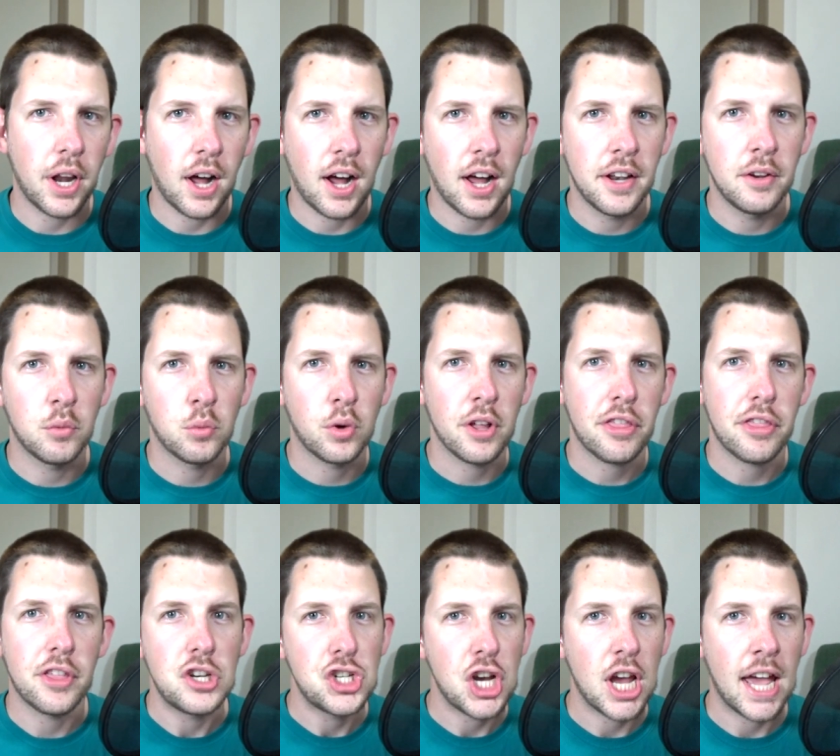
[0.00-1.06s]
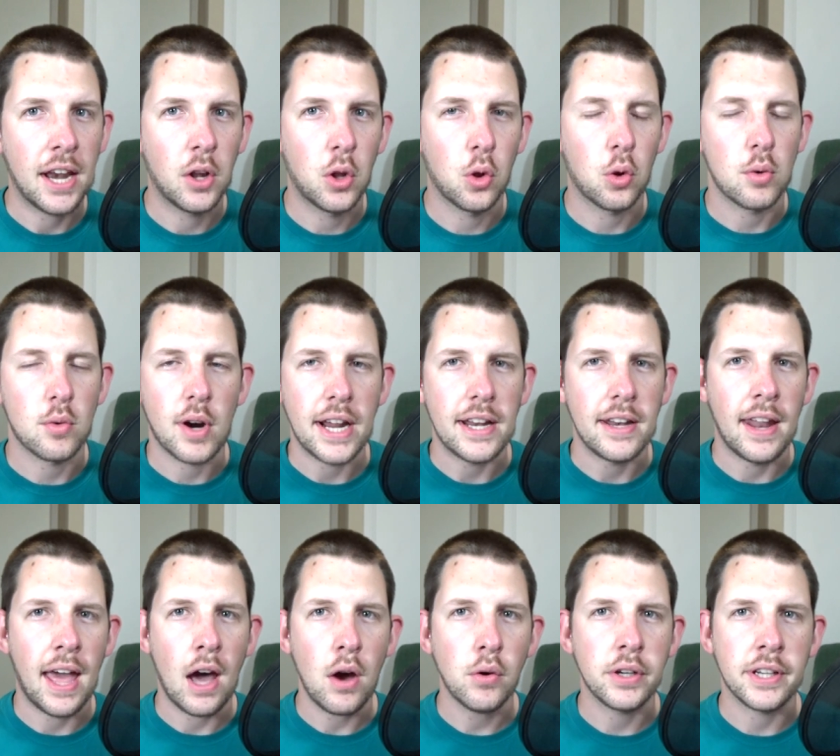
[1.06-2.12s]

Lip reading: on with the channel right now,